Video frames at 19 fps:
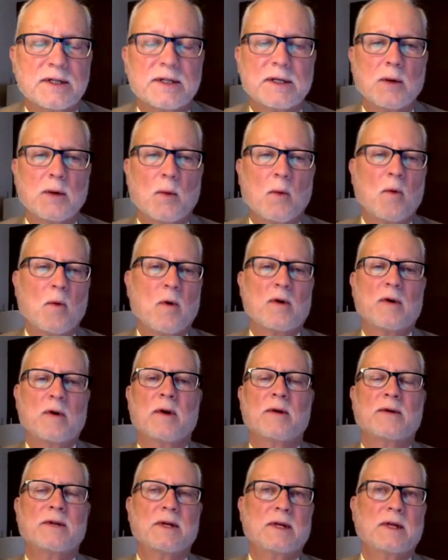the order
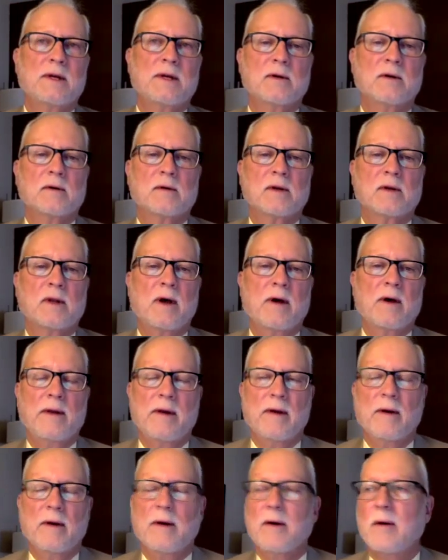to kill
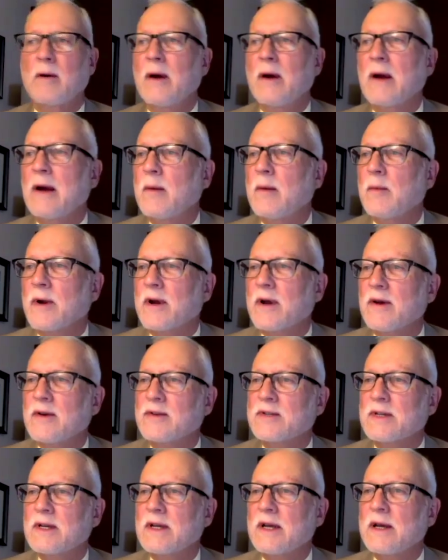Claudio
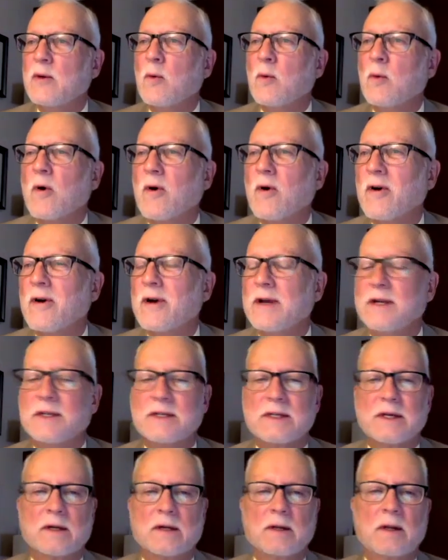because he worries
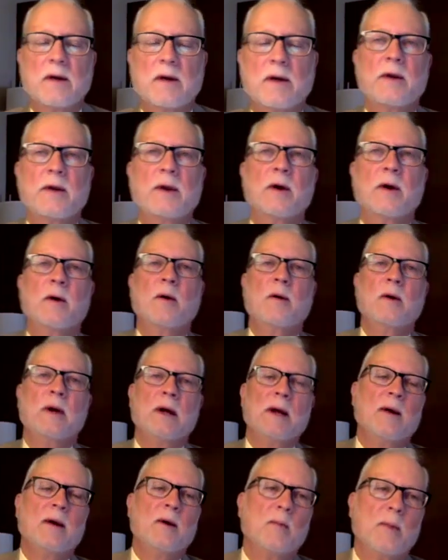that Claudio
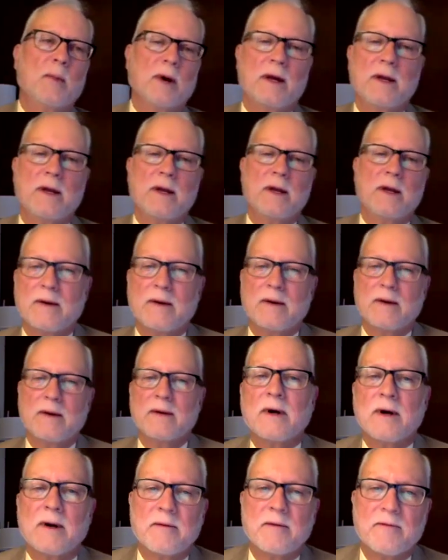might
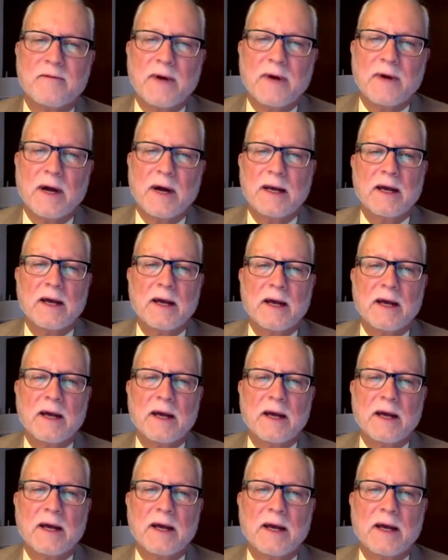find out
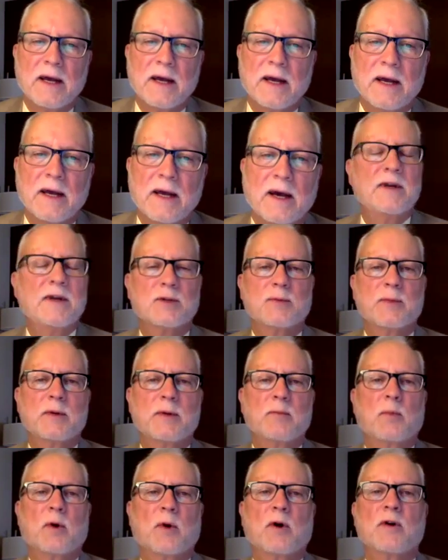that his life has
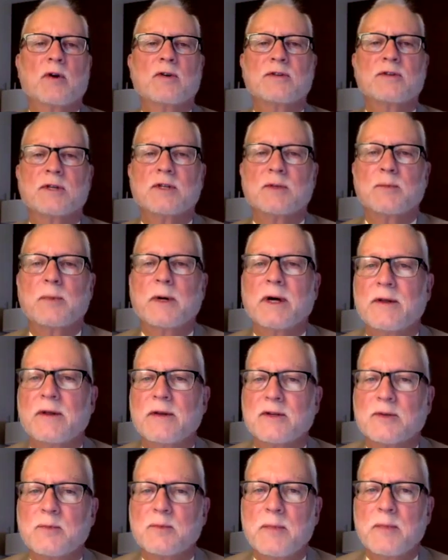been purchased by
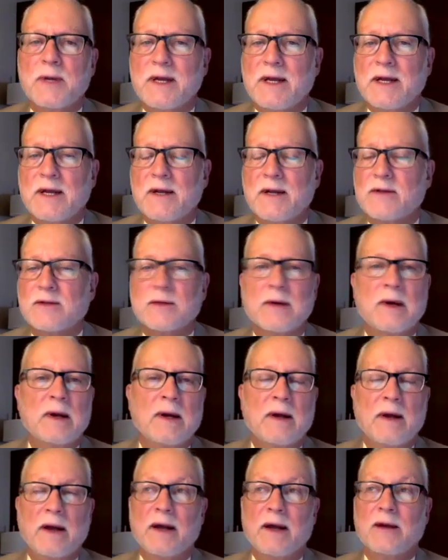this means.
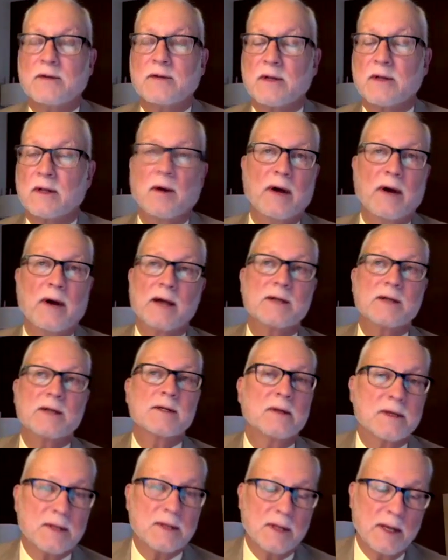Angelo
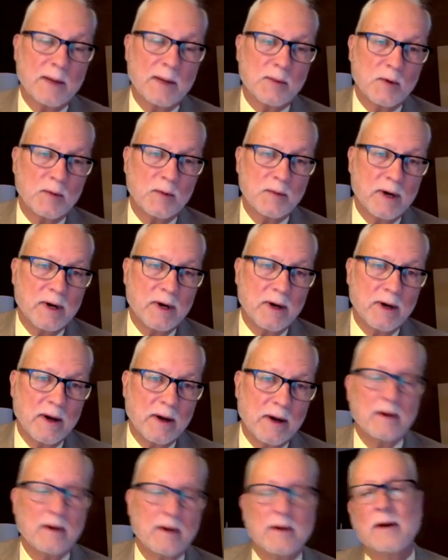actually slept with
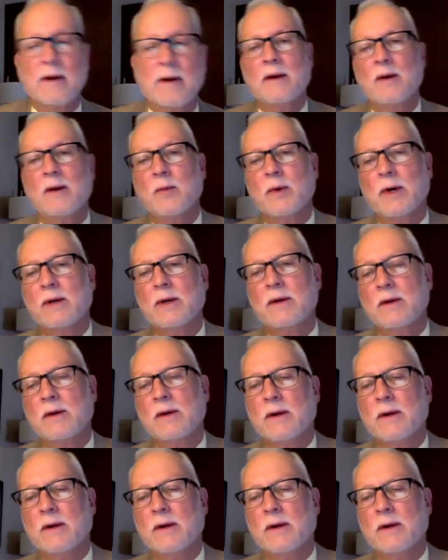Mariana, but